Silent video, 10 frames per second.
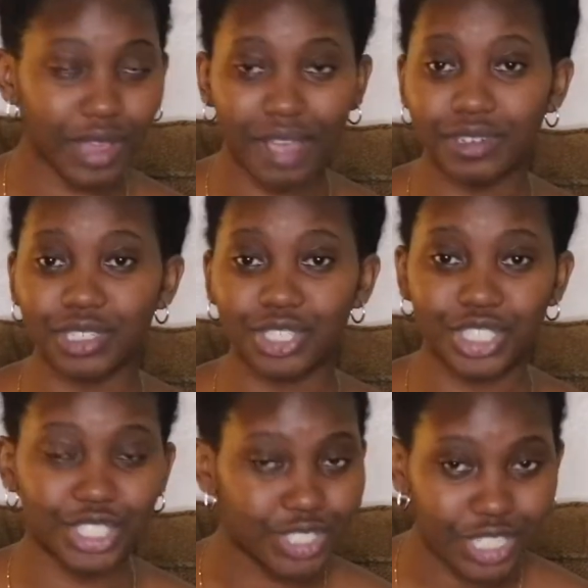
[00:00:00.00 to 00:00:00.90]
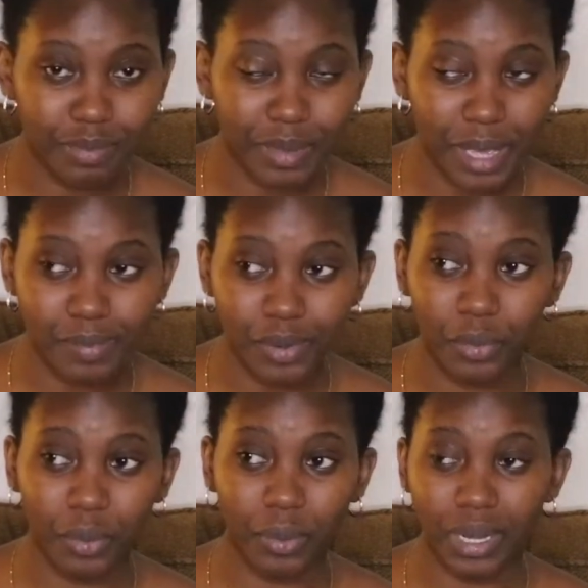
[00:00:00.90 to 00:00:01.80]
you have on your sheet of paper,
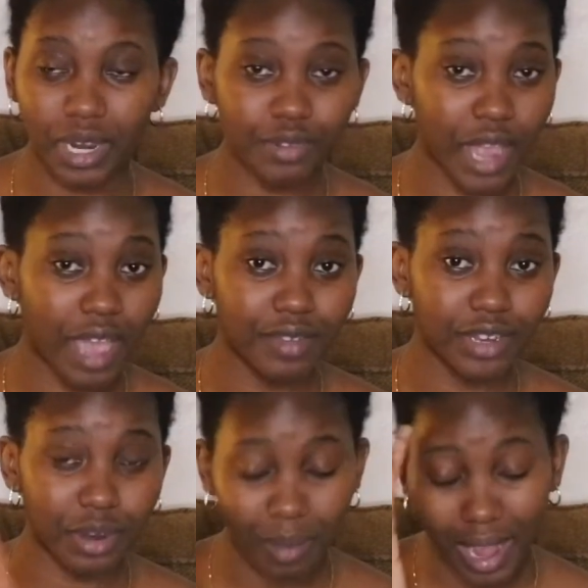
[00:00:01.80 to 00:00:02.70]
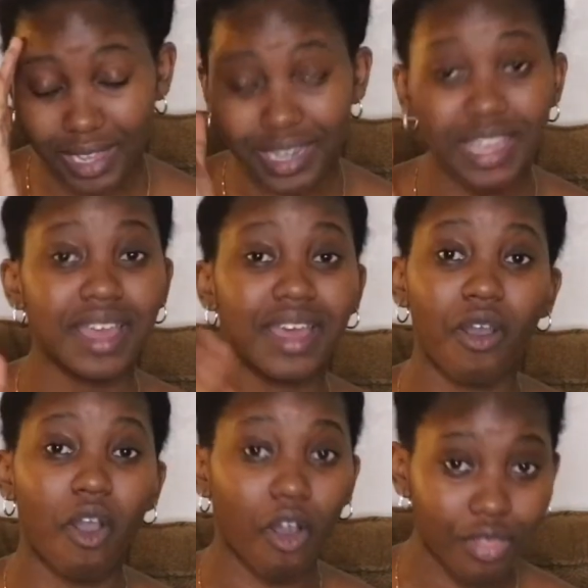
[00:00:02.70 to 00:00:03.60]
whatever you have in your mind,
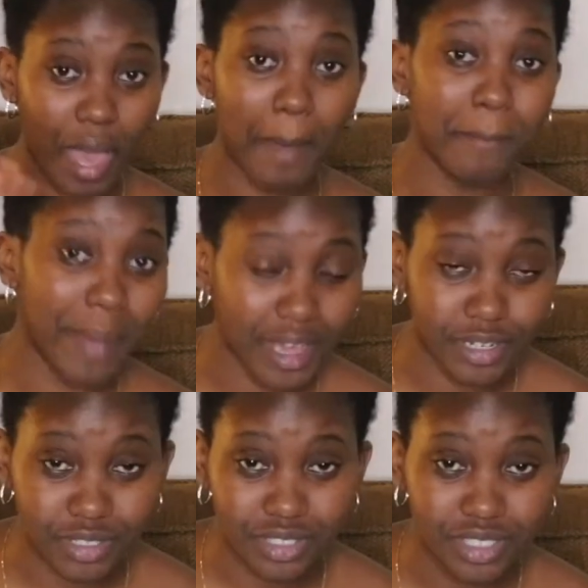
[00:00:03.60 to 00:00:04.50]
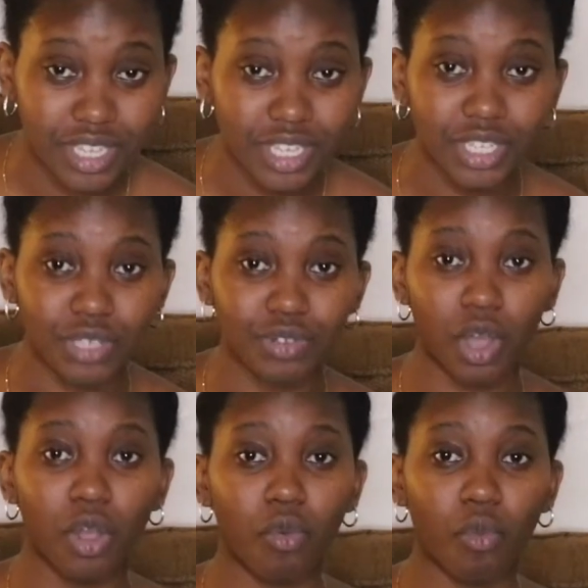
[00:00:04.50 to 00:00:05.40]
all that matters. You
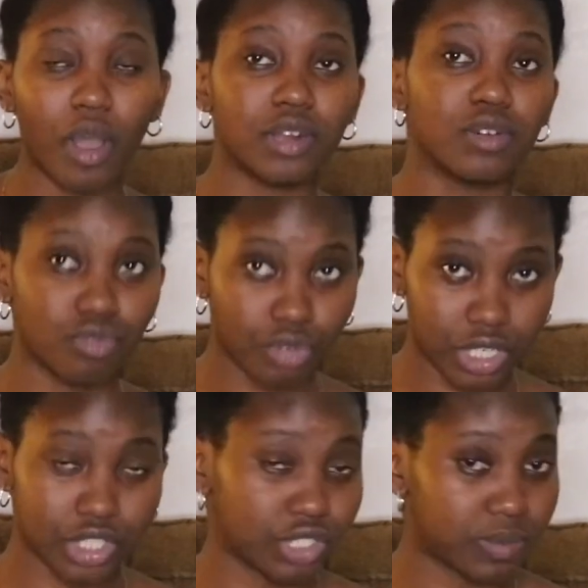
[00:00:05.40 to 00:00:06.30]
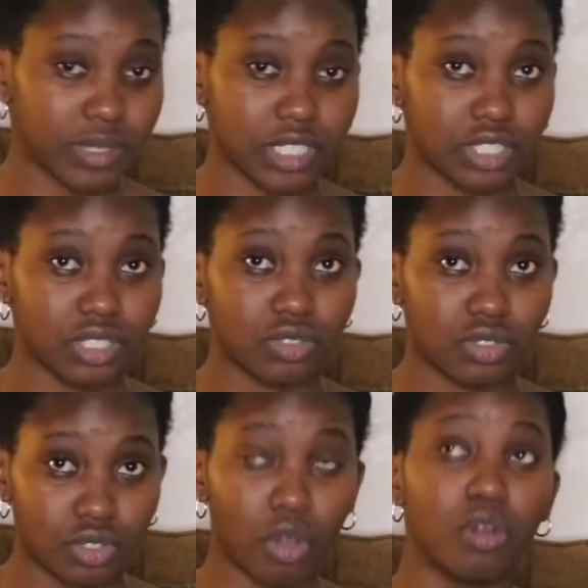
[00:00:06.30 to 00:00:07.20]
don't want to rush your speech.
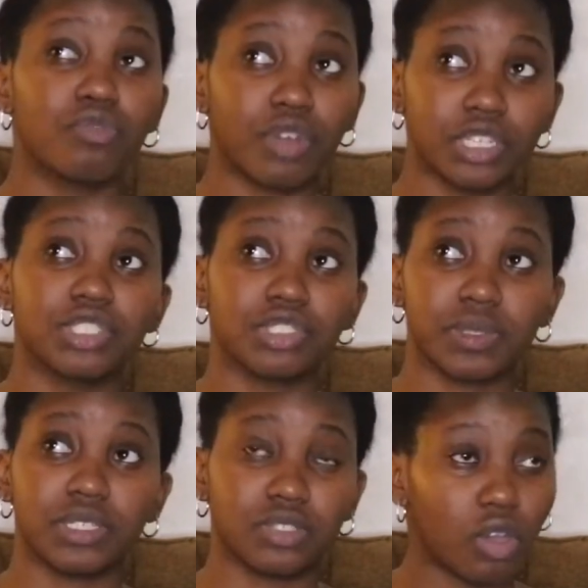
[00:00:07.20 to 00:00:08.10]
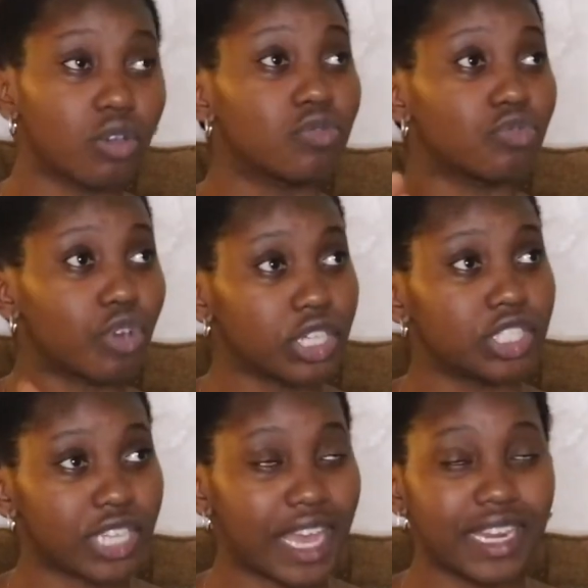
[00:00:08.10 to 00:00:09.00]
Don't rush your speech. Don't
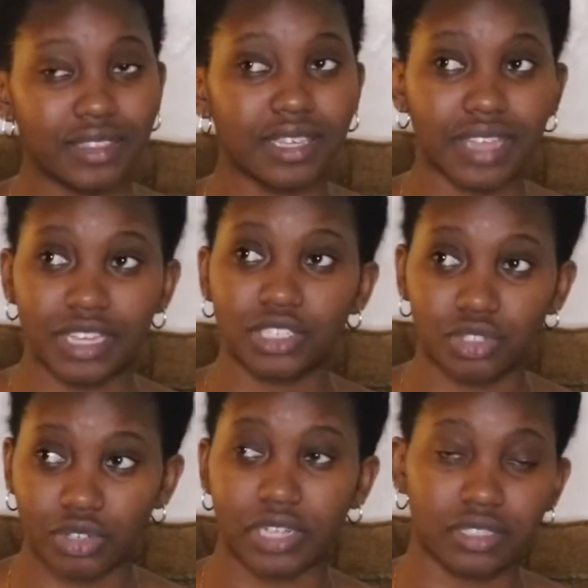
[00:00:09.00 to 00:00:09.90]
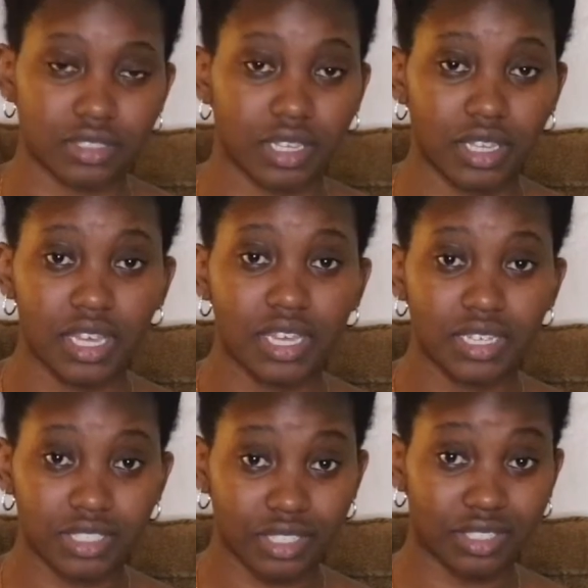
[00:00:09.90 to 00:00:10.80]
rush anything that you're trying to say.
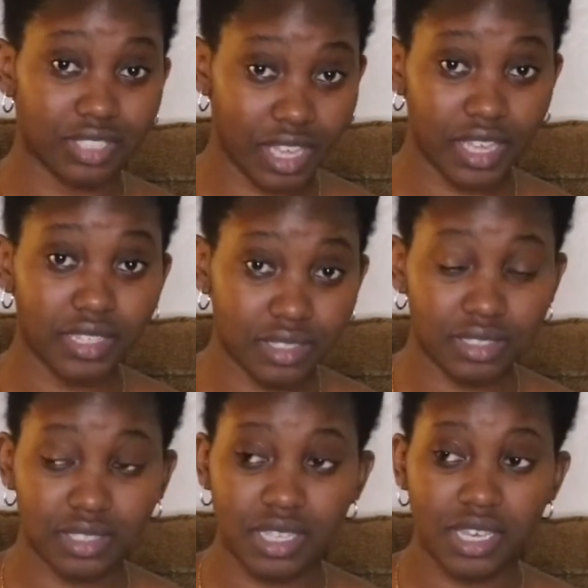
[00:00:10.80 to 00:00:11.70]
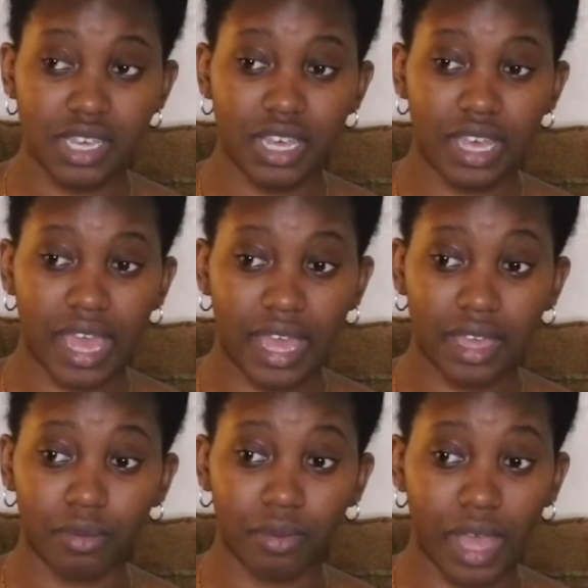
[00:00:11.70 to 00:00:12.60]
Just say it
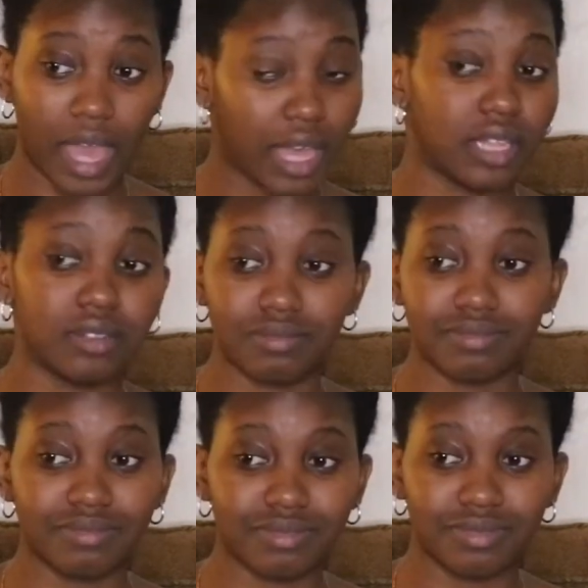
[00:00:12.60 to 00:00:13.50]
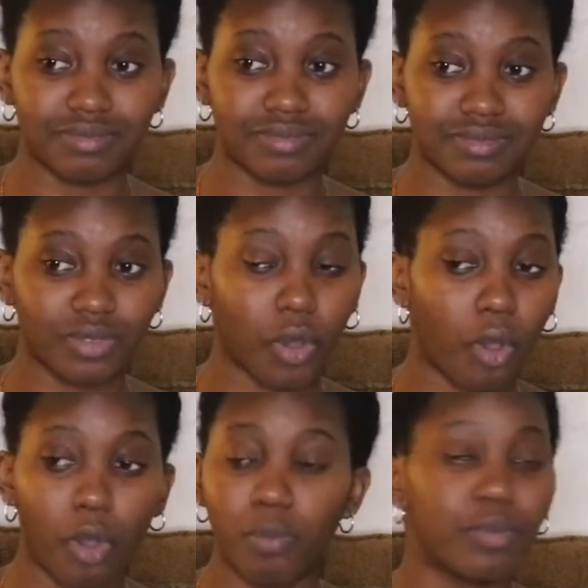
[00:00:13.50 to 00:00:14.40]
and
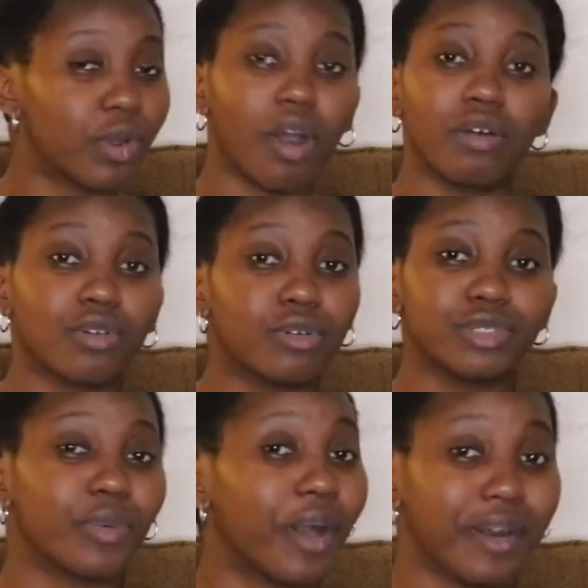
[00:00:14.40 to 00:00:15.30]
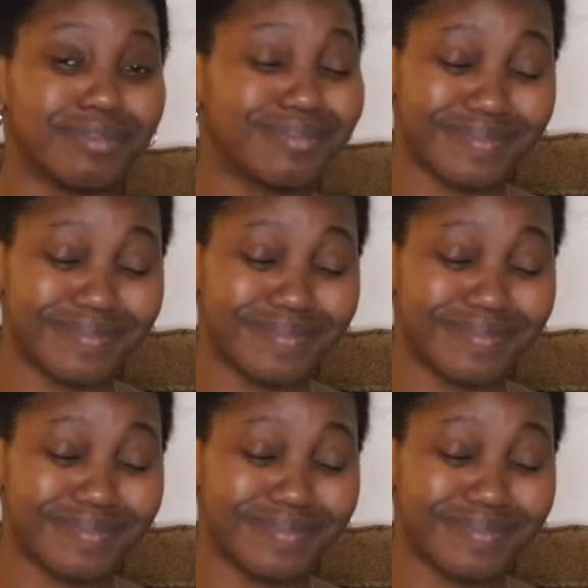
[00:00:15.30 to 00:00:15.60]
hope it all goes well.